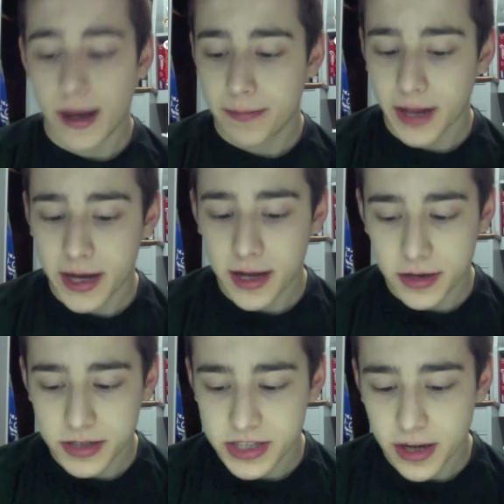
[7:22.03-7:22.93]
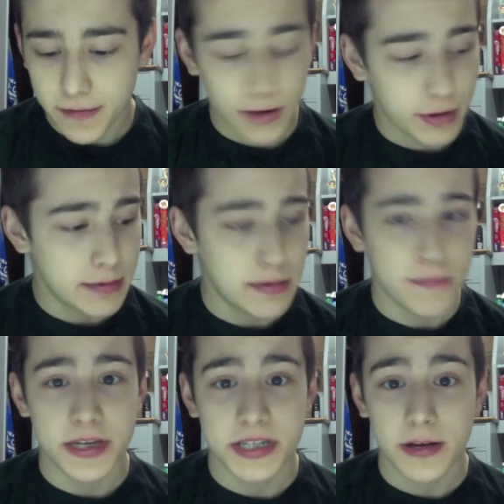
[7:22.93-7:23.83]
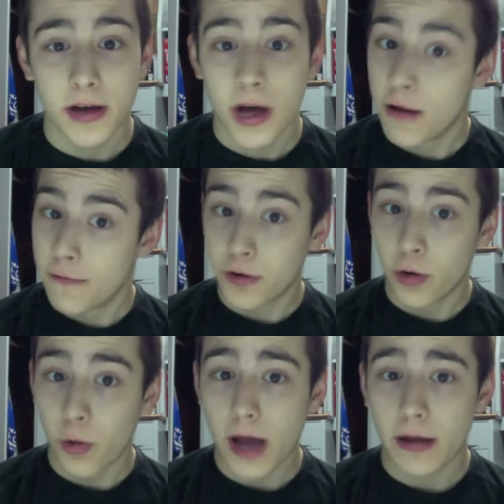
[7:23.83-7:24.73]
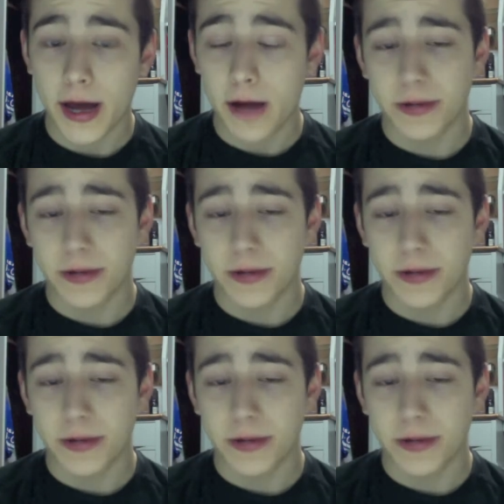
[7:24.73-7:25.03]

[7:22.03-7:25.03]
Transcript: Plenty of good stuff that'll keep me busy for a while now,